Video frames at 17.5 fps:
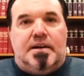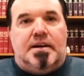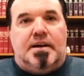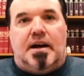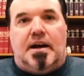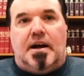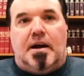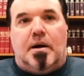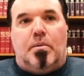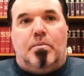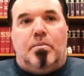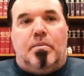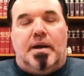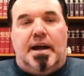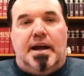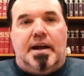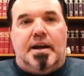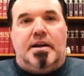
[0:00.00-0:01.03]

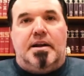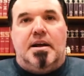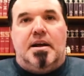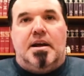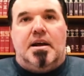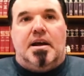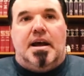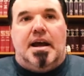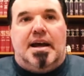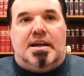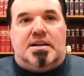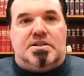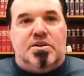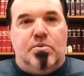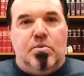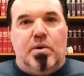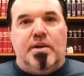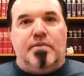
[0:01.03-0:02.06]
and as
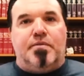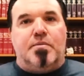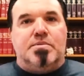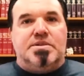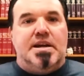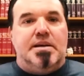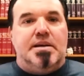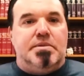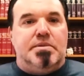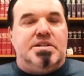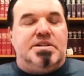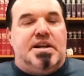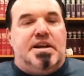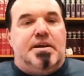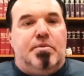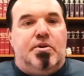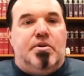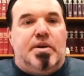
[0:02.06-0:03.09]
you went from team to
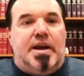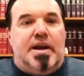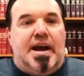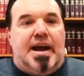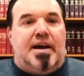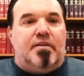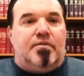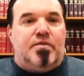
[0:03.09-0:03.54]
team, you'd have,